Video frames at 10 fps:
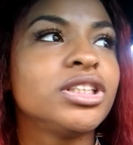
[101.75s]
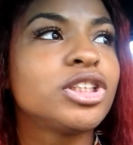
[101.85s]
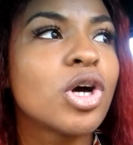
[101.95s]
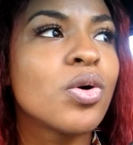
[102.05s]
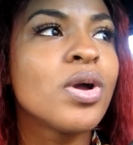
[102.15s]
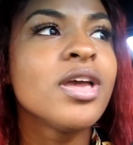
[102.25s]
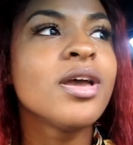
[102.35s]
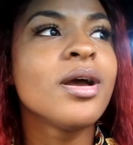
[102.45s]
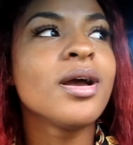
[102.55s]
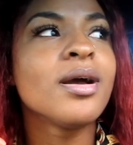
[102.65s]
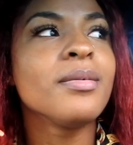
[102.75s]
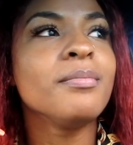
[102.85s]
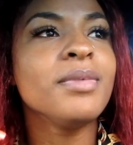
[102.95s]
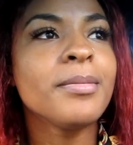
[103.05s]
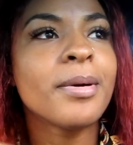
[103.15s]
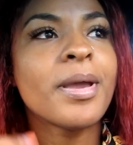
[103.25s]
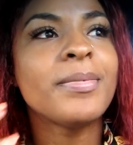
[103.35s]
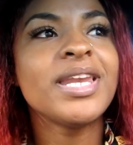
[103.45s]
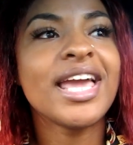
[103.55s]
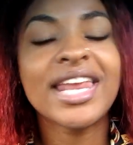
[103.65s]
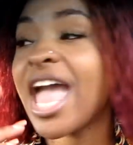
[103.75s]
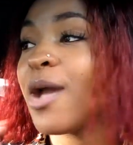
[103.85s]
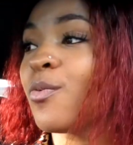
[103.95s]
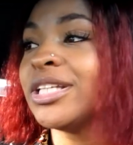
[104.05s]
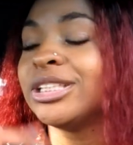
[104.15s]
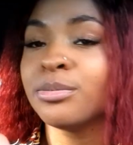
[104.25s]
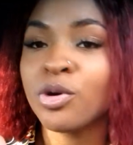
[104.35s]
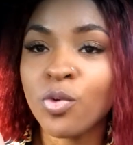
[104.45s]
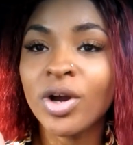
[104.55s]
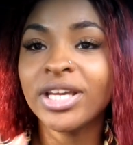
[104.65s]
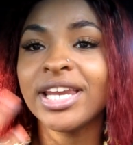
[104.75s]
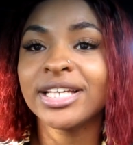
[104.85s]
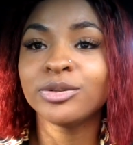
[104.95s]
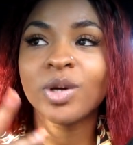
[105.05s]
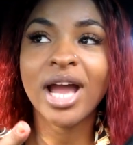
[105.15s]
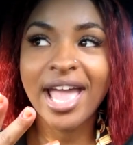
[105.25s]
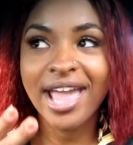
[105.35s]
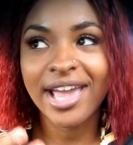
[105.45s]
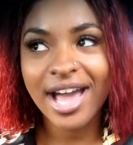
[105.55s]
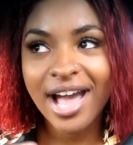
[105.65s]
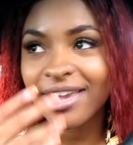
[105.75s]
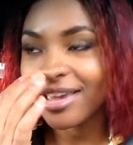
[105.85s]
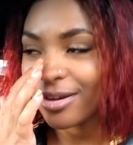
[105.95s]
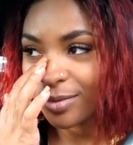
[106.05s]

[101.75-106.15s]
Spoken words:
So me and my baby daddy had went to Milwaukee. That's where I had Kai or